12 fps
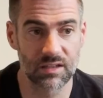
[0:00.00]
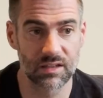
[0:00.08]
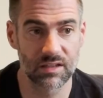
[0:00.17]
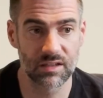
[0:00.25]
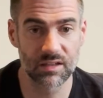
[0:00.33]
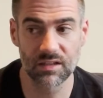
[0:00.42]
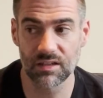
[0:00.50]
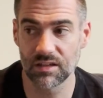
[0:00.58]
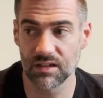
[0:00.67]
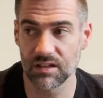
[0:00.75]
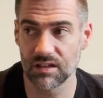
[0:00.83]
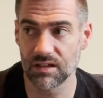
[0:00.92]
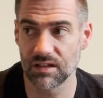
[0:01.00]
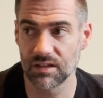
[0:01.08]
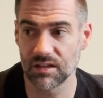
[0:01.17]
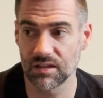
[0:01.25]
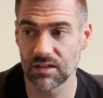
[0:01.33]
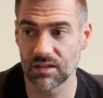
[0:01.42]

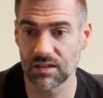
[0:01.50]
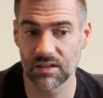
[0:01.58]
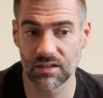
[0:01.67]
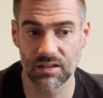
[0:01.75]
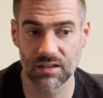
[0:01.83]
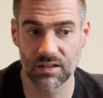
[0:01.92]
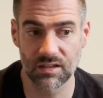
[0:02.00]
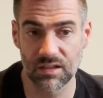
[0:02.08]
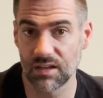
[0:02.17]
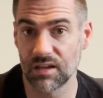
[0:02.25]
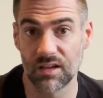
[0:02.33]
Nothing is said.